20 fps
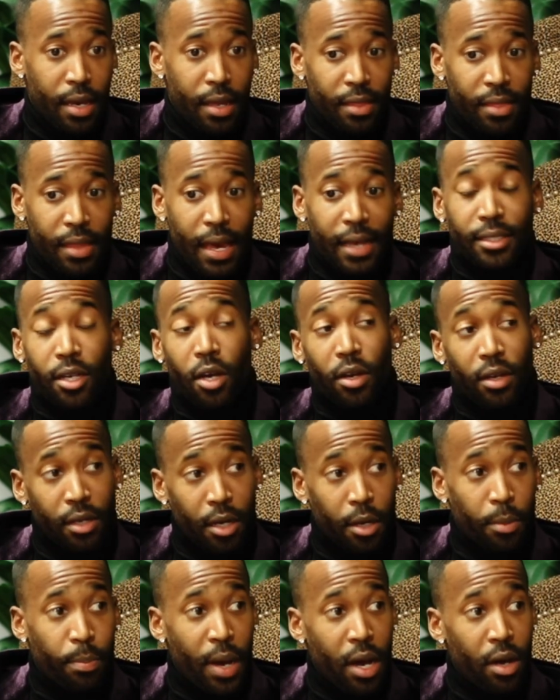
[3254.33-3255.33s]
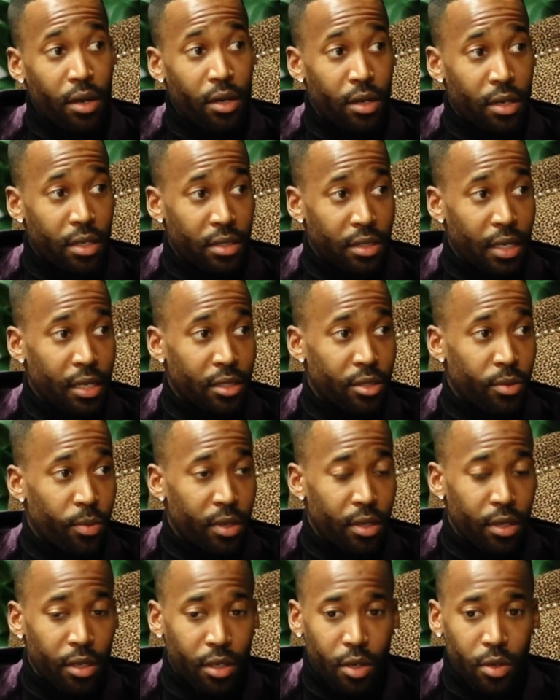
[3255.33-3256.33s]
that's how I ended up out here, because that's one
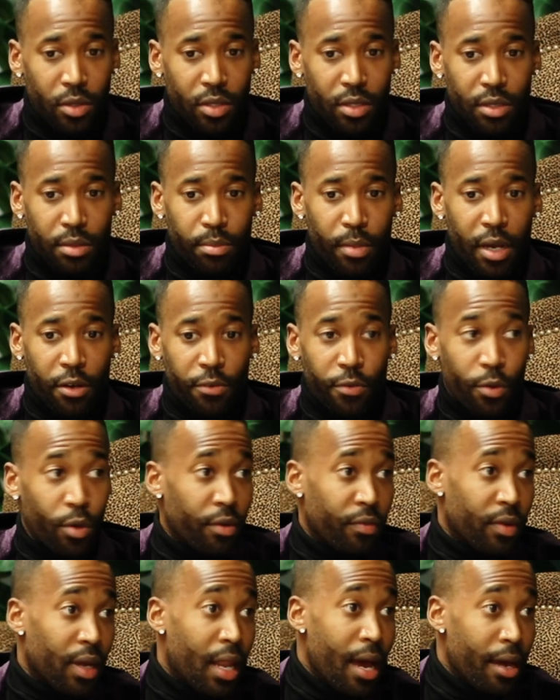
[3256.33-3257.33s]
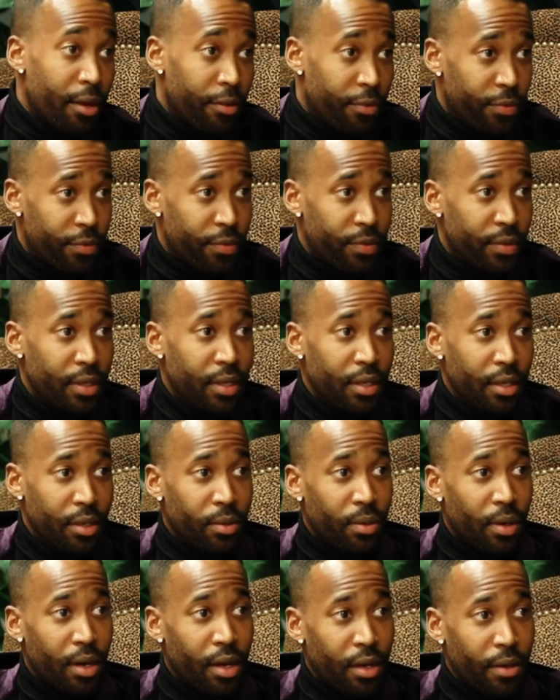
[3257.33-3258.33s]
of the closest metaphor of life,
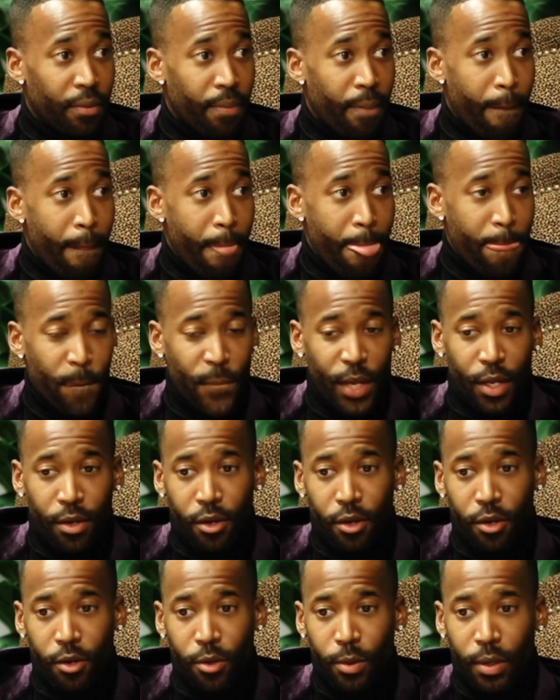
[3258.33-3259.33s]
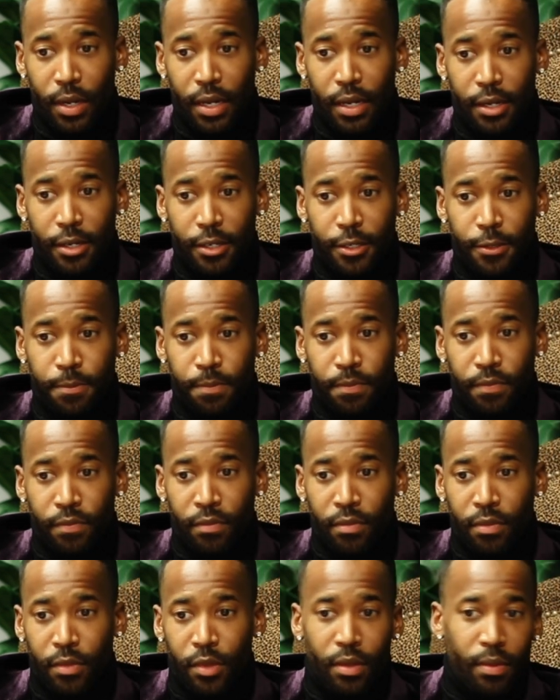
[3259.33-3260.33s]
right? Yeah.
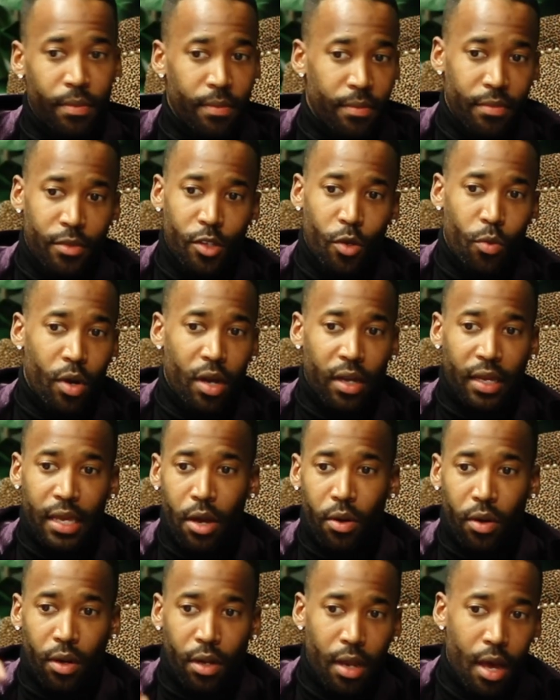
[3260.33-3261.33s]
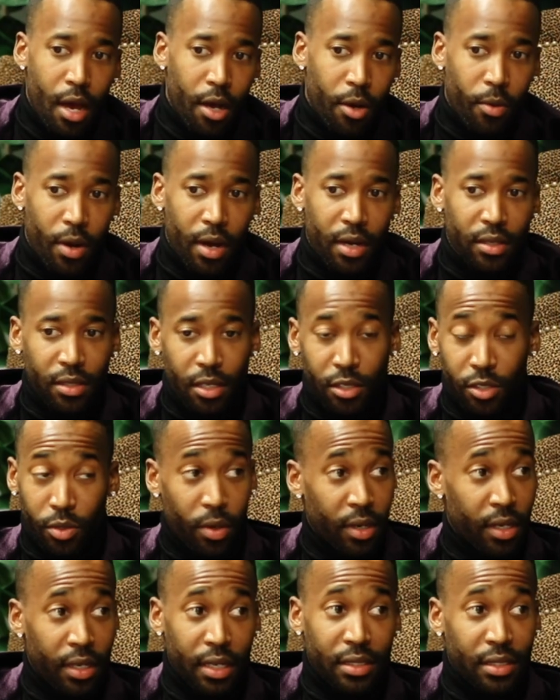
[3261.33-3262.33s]
You run counterclockwise because you
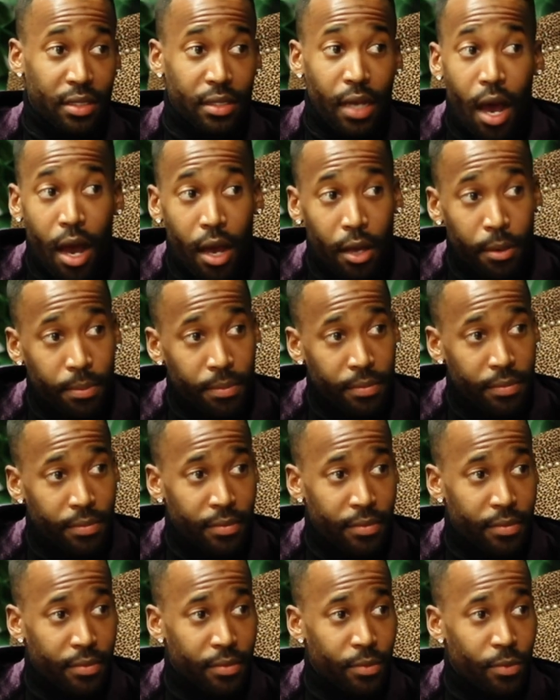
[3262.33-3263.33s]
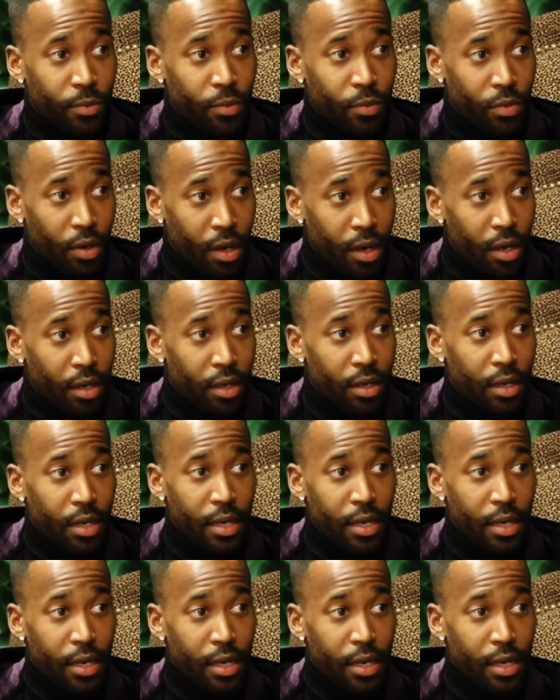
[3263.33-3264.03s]
run against time, right?